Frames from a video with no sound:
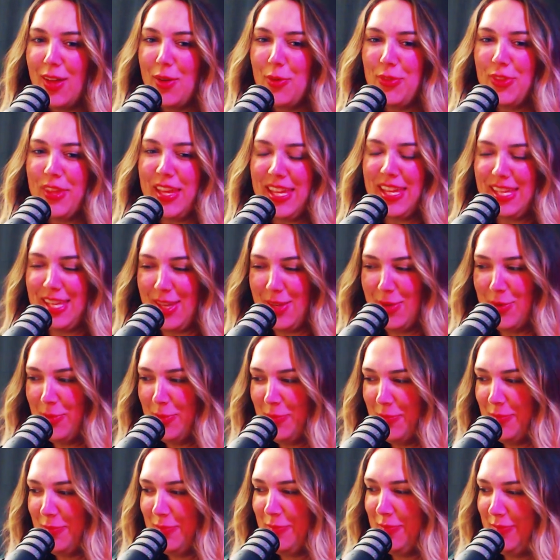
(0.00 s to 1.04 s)
Oh, thank you.
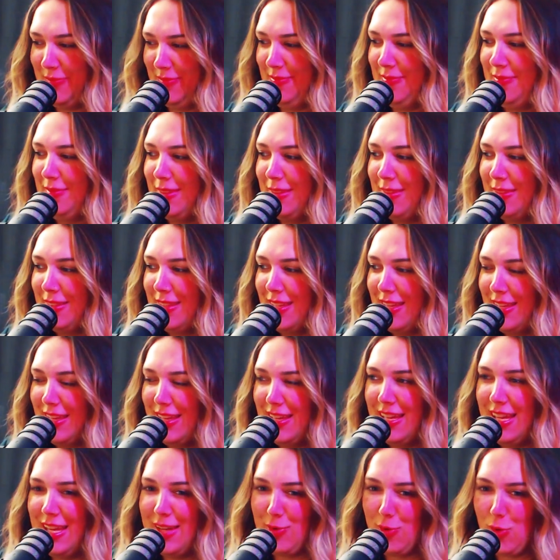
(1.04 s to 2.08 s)

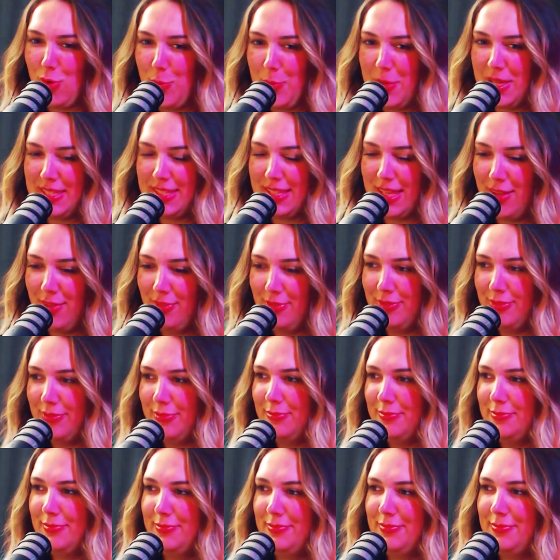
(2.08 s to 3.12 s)
I grew it myself. You
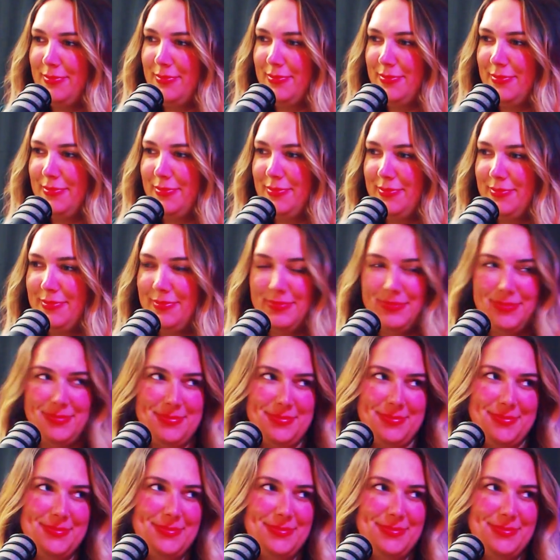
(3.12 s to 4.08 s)
didn't say anything about my hair.